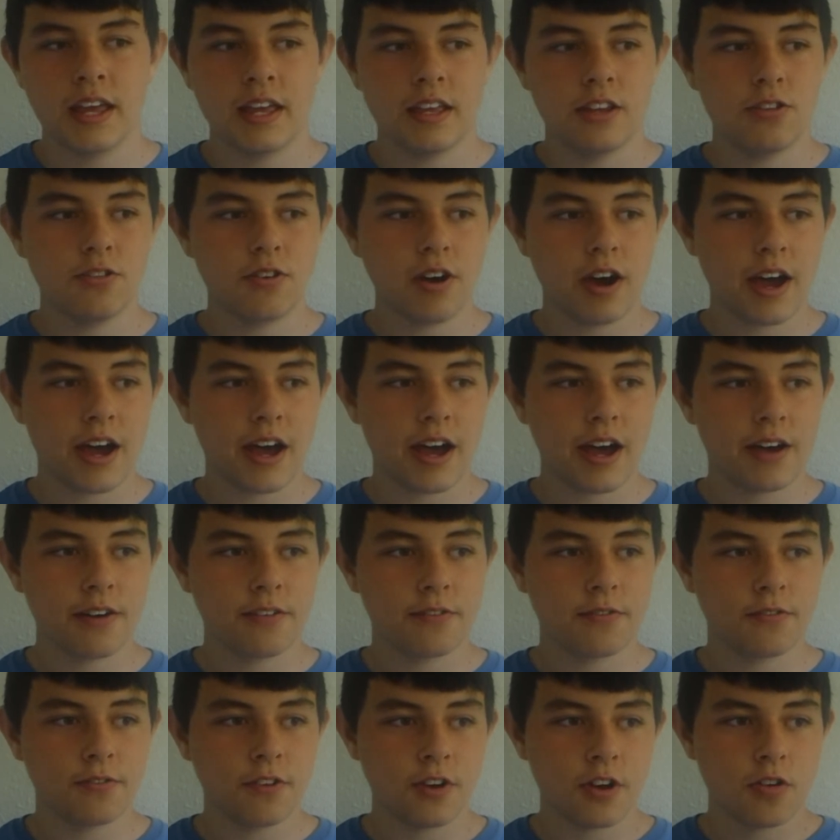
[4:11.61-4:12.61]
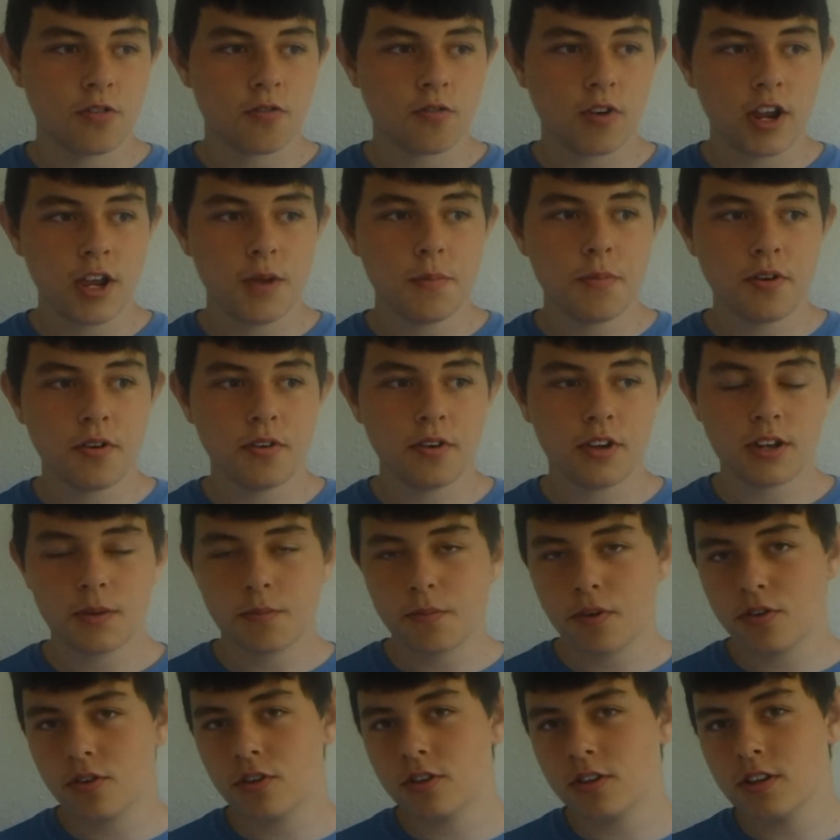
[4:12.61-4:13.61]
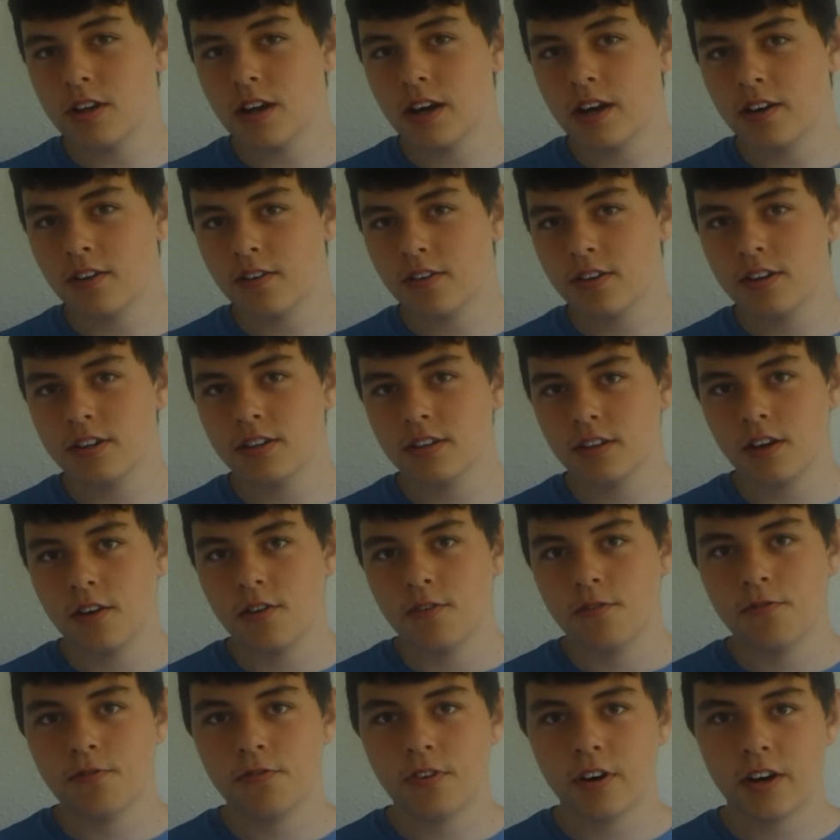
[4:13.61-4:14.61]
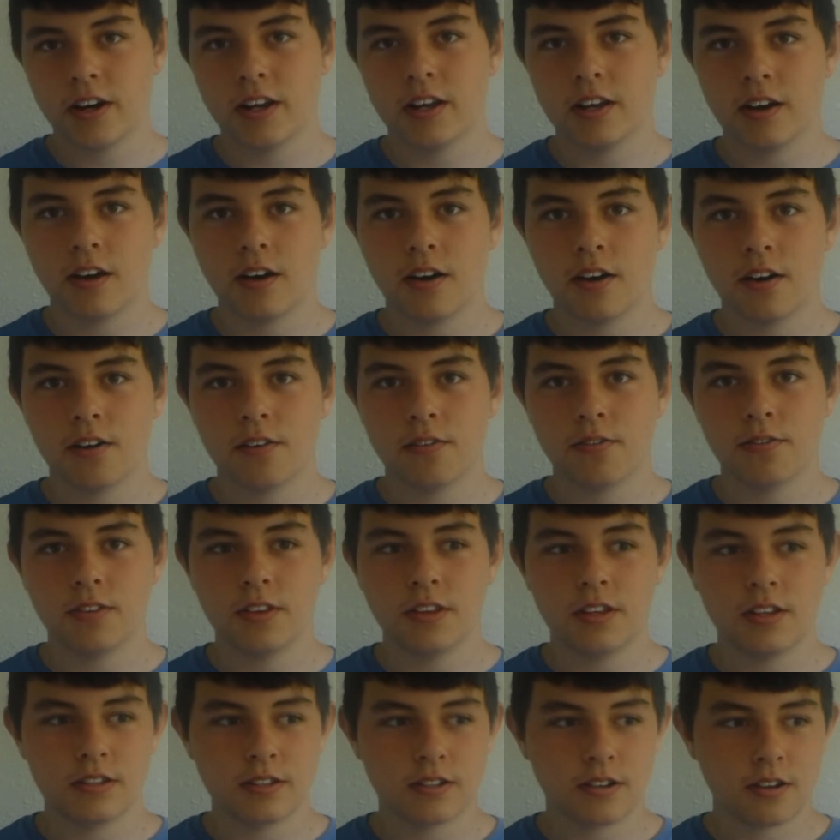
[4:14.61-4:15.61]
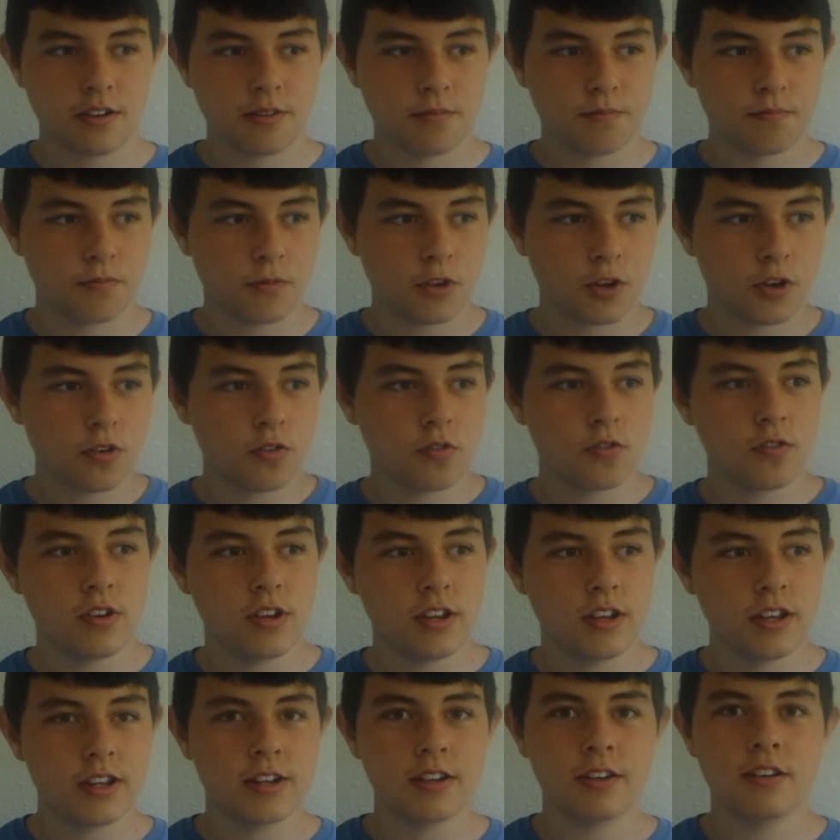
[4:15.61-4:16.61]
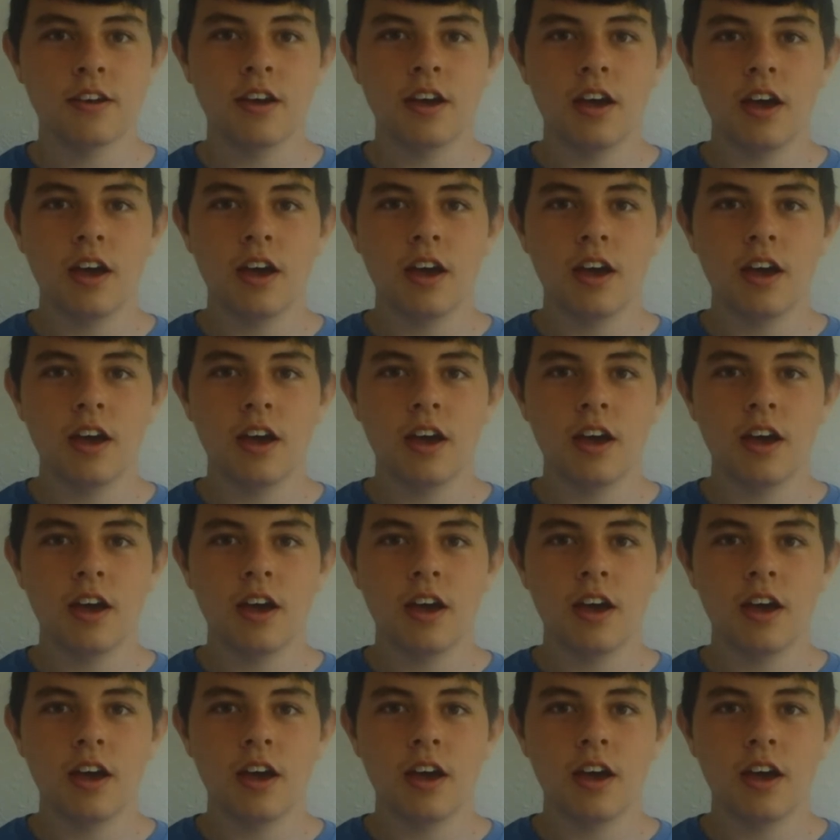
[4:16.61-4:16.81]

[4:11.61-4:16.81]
You have Rambo and the mercenaries fighting off these Korean